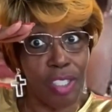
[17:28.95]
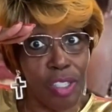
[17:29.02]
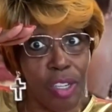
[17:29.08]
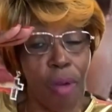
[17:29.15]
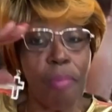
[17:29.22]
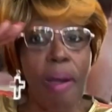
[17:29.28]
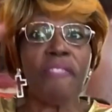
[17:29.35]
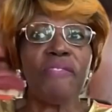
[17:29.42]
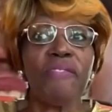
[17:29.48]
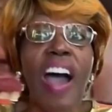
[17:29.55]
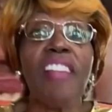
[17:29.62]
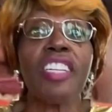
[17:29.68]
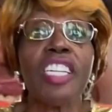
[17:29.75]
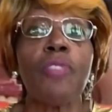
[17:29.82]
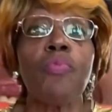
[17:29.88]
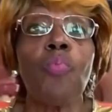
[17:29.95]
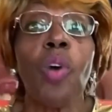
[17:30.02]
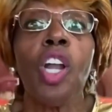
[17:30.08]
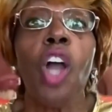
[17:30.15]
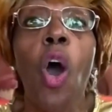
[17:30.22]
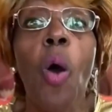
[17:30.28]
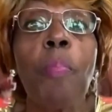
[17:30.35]
You know, my father didn't
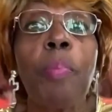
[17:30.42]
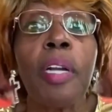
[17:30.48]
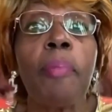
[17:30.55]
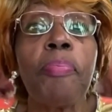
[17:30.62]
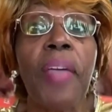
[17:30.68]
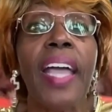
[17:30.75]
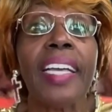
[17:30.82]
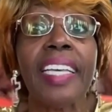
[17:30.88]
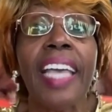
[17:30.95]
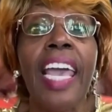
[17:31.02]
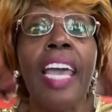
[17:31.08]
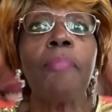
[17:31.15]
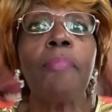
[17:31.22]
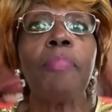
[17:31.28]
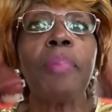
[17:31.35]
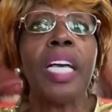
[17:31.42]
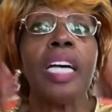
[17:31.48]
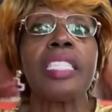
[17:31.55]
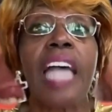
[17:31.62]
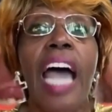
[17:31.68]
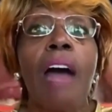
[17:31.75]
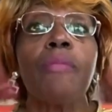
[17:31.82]
want to open up that can because
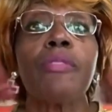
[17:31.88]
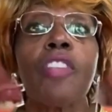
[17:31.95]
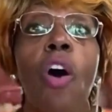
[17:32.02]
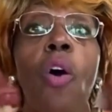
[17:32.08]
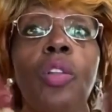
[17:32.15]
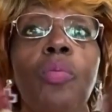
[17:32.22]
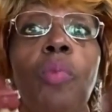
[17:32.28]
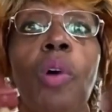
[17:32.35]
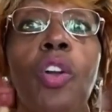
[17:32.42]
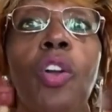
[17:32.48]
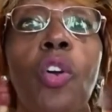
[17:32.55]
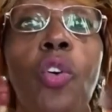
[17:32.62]
I was the only one who